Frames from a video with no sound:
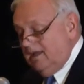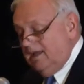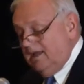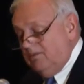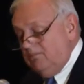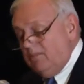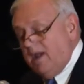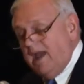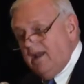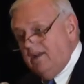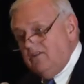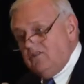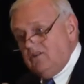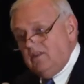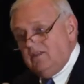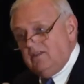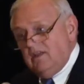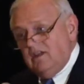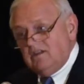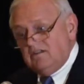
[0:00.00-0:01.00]
And
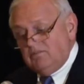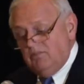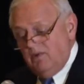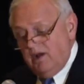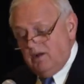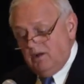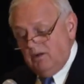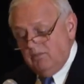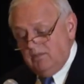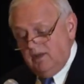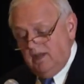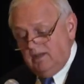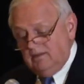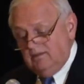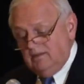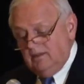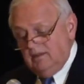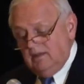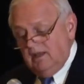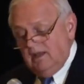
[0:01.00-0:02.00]
managing things better
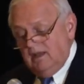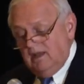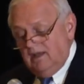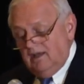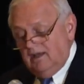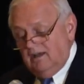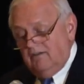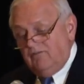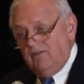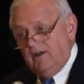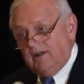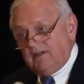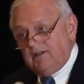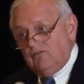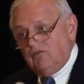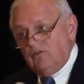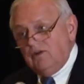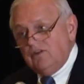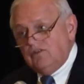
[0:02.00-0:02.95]
meant effective